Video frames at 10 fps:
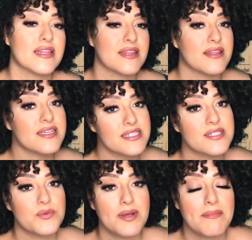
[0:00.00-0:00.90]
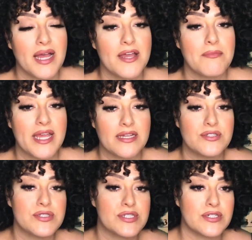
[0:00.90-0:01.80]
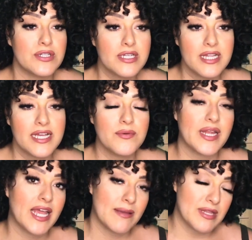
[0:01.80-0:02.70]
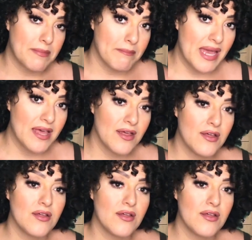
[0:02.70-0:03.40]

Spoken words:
This is what my Omega juicer looked like when it came in the mail.